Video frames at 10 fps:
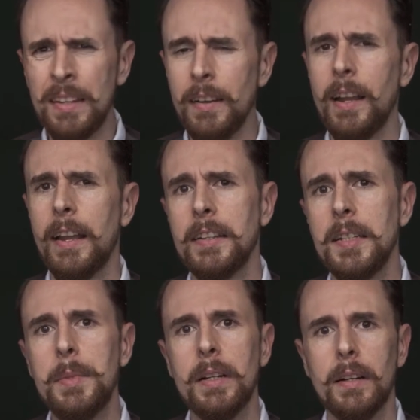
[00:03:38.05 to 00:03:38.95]
Dark
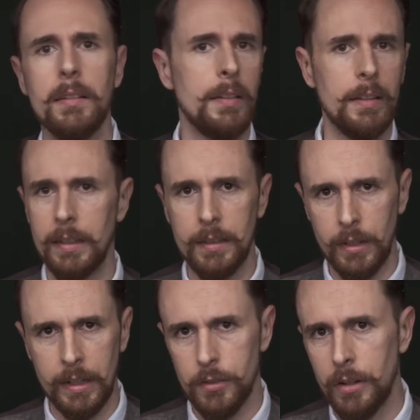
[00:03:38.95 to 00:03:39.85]
academia
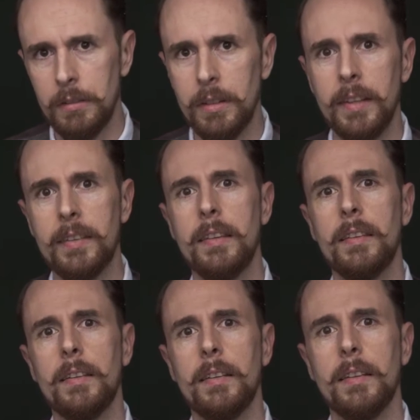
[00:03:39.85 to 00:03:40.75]
in general is
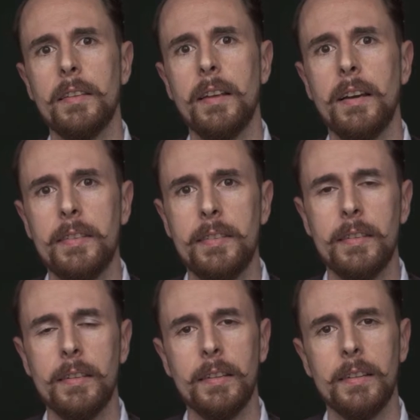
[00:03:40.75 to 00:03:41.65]
a
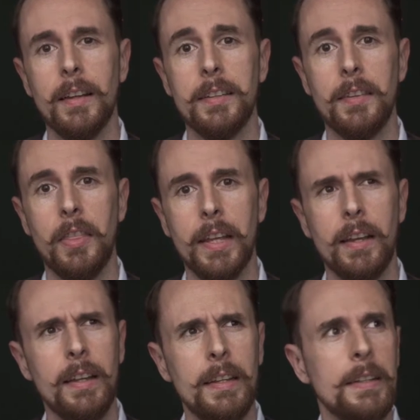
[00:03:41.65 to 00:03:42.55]
nice thing.